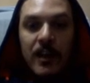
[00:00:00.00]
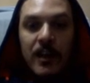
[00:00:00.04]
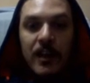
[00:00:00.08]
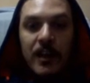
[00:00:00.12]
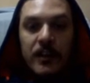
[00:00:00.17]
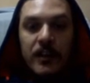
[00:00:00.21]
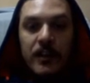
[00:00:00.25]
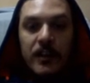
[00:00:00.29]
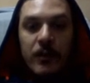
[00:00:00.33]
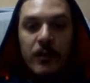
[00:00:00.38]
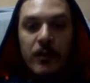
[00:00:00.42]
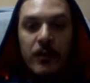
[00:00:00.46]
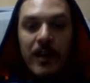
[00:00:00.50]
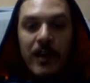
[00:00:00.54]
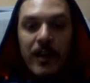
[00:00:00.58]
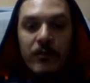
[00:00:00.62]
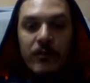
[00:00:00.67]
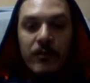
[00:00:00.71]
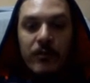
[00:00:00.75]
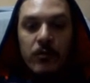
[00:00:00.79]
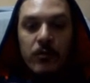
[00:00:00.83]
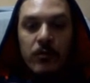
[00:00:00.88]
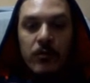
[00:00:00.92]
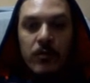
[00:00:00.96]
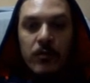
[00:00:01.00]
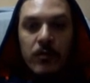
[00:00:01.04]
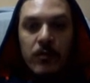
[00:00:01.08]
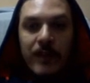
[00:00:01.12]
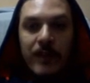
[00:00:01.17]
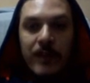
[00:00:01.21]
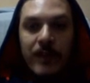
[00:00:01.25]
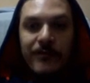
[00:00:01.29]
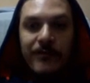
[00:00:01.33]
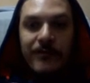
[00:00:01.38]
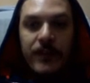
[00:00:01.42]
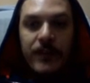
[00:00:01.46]
Here we have rook to
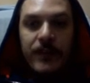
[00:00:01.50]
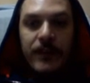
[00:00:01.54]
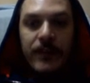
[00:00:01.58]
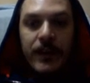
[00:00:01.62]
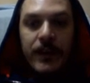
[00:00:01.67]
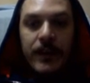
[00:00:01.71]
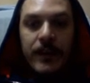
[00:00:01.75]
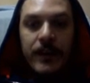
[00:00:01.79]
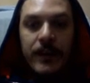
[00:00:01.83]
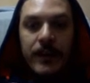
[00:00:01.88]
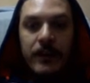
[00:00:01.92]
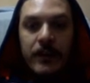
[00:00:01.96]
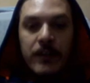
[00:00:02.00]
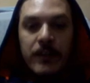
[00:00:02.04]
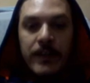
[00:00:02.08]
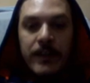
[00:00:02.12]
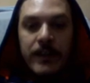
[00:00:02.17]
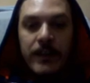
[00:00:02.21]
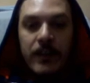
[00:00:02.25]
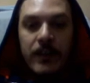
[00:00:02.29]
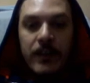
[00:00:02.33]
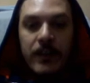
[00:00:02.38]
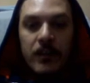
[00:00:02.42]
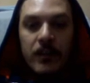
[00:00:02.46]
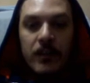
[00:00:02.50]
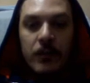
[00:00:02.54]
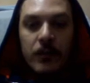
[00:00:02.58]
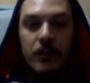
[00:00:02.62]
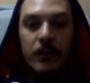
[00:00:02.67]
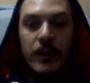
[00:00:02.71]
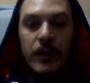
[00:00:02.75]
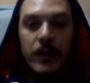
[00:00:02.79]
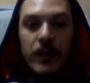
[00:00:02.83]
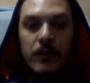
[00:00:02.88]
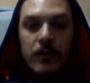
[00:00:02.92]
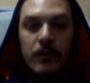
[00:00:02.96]
f8 attacking the
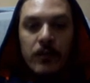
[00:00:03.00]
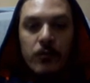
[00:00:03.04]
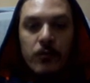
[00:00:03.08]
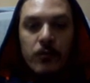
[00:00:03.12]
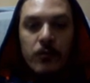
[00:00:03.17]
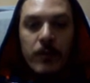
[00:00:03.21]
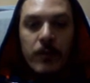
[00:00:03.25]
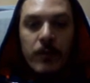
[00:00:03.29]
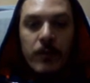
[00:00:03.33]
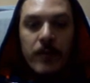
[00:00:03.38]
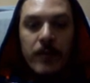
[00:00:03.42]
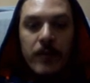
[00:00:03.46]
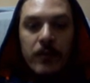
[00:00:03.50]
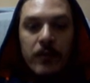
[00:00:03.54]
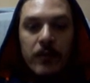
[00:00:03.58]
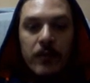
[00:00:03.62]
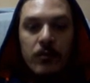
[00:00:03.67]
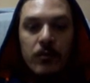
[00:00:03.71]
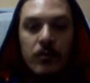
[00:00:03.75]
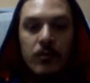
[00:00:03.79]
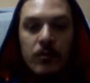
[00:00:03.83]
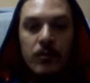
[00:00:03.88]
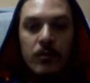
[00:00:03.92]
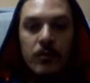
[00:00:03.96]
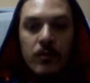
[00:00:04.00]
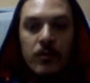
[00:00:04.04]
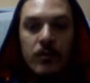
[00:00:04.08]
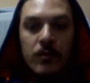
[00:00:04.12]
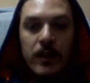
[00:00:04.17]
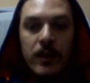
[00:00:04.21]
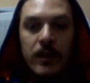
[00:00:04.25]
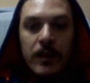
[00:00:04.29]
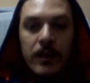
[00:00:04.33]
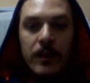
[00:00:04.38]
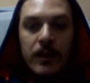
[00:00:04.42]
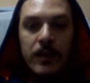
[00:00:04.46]
queen. Queen back to
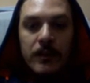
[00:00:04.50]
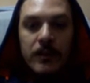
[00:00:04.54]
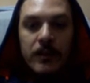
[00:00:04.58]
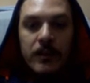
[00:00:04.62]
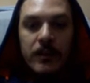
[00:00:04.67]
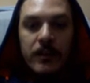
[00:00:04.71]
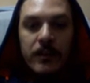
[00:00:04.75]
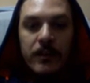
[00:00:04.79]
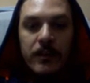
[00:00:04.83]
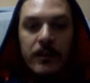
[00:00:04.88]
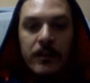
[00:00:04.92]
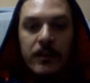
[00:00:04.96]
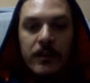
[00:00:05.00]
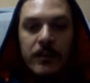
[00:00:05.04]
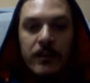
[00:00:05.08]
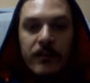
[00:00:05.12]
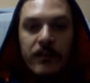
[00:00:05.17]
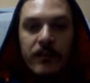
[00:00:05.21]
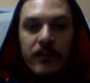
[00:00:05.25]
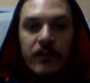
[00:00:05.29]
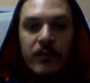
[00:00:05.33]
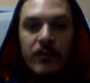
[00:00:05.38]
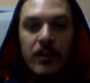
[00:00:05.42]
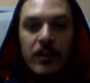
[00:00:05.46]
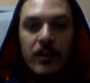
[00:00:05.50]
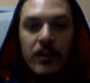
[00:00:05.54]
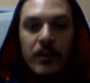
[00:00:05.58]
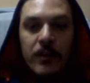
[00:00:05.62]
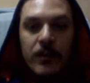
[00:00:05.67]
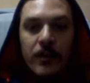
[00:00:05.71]
d4.